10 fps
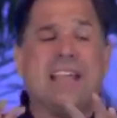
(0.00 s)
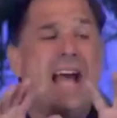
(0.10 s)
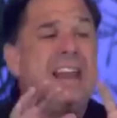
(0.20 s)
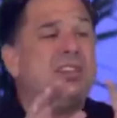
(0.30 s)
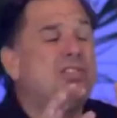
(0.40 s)

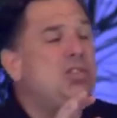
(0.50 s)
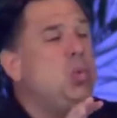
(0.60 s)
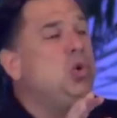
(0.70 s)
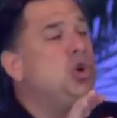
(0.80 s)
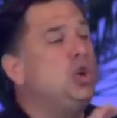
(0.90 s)
God is so
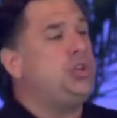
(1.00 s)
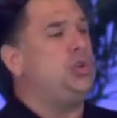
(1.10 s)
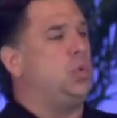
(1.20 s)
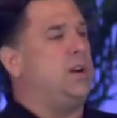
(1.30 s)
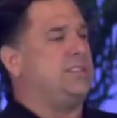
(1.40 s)
good
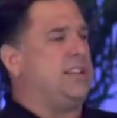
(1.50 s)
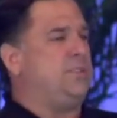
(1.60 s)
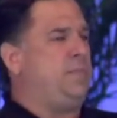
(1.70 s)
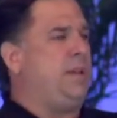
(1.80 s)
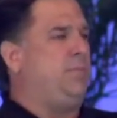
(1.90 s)
to us as
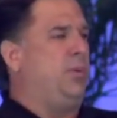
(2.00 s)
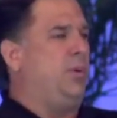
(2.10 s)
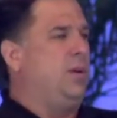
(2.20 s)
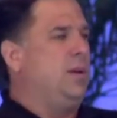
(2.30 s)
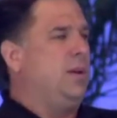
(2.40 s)
people,
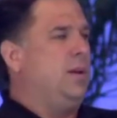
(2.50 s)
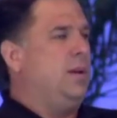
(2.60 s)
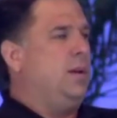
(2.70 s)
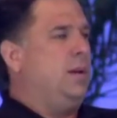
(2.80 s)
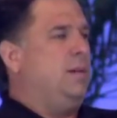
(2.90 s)

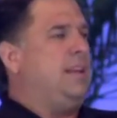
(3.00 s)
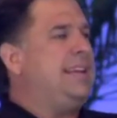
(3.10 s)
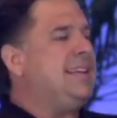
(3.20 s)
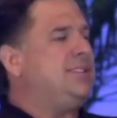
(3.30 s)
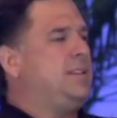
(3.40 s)
that
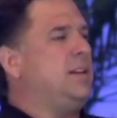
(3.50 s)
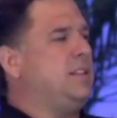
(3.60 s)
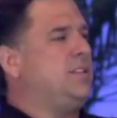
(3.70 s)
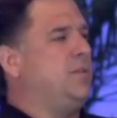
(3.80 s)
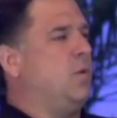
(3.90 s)
he has done
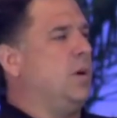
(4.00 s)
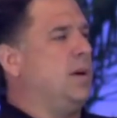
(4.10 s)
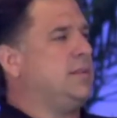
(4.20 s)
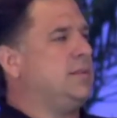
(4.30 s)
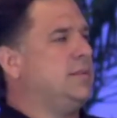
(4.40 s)
this for
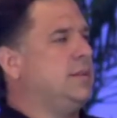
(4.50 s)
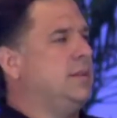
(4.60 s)
us.